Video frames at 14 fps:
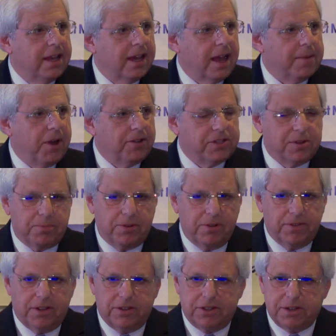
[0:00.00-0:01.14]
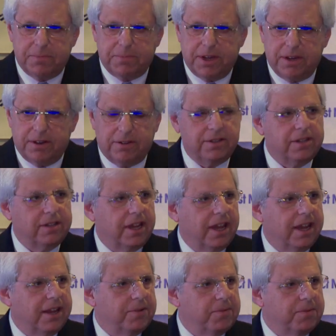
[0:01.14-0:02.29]
I'm also privileged to be here
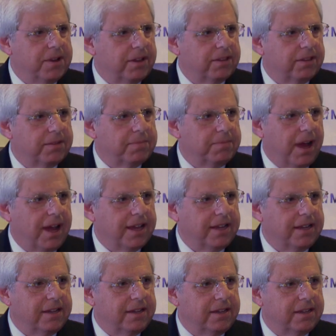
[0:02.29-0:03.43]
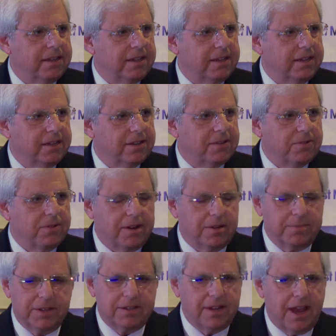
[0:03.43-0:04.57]
today with my
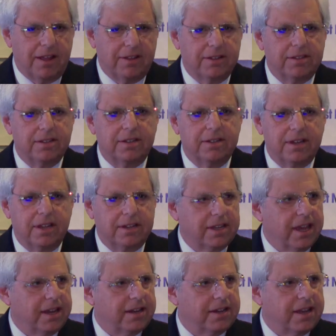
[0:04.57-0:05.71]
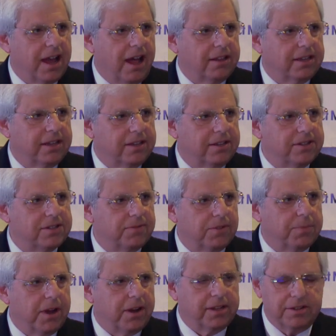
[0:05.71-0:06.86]
incredibly talented and dedicated colleagues
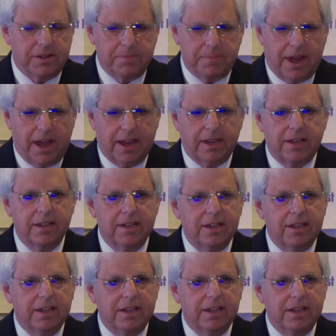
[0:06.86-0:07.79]
from Huntington Bank.